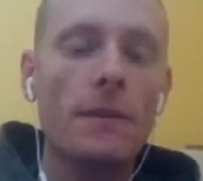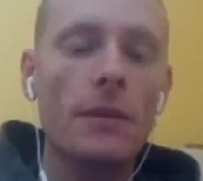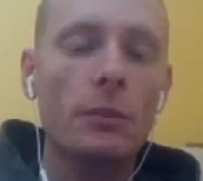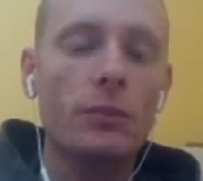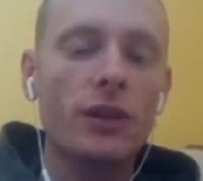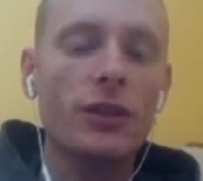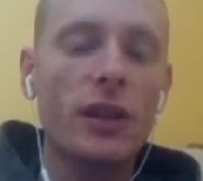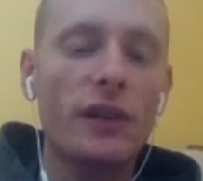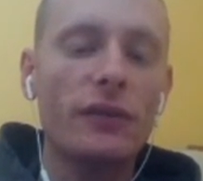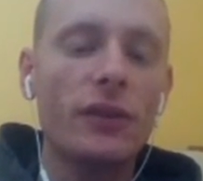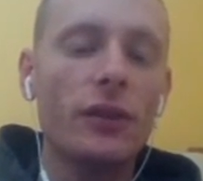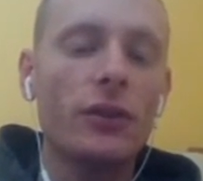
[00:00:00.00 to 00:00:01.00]
brush off
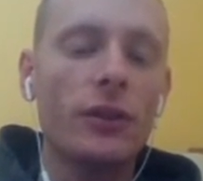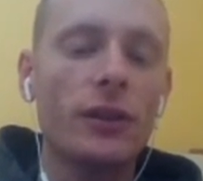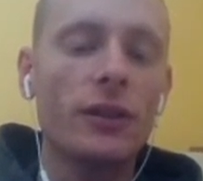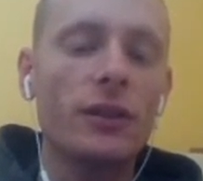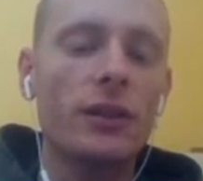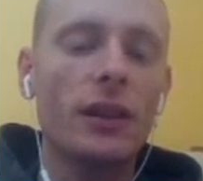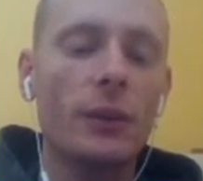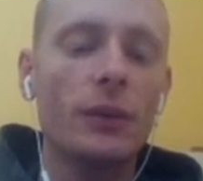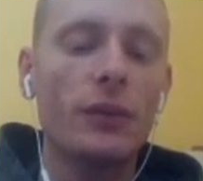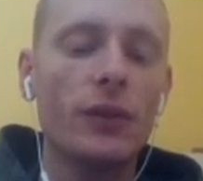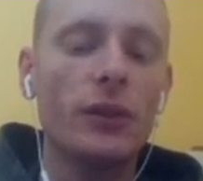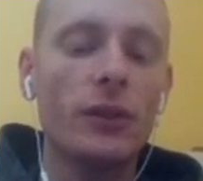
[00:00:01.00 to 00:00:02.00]
the dirt and
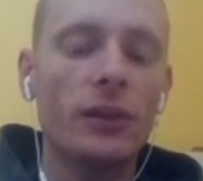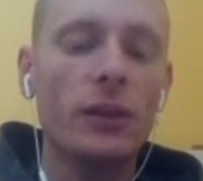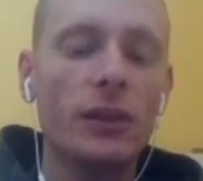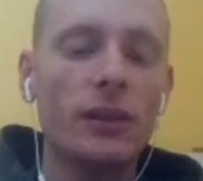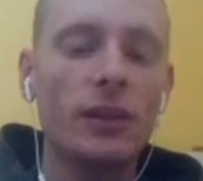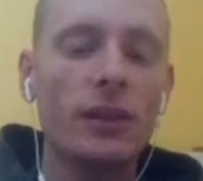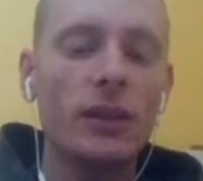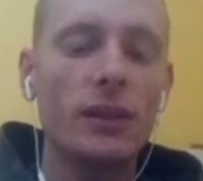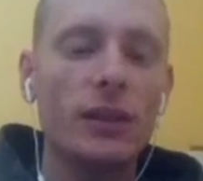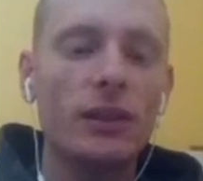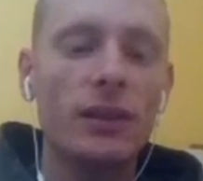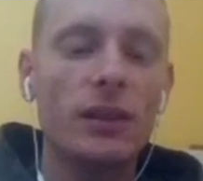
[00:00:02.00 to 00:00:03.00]
reveal
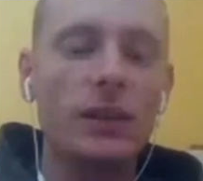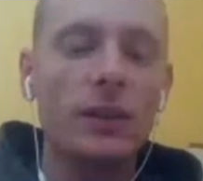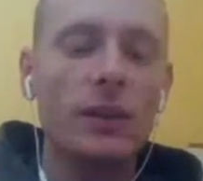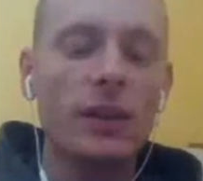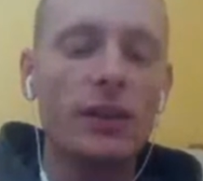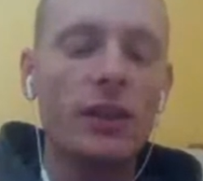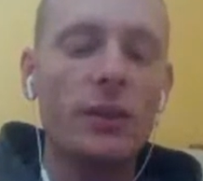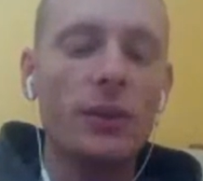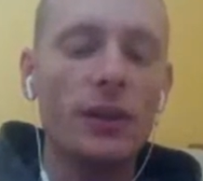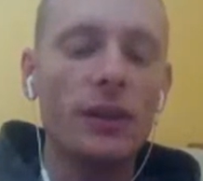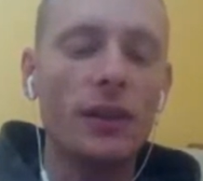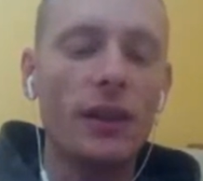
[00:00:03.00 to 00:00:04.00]
a
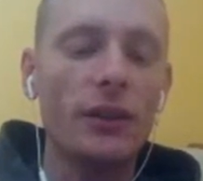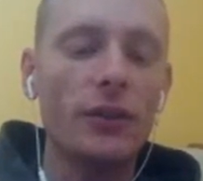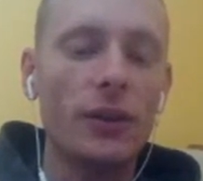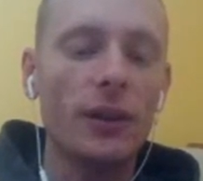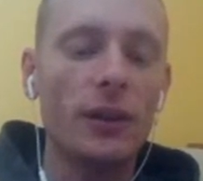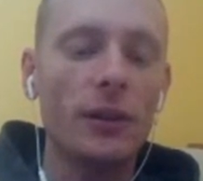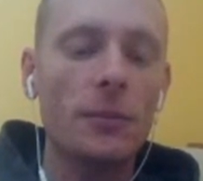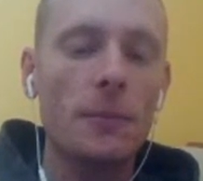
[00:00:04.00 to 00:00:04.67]
secret in that drawing.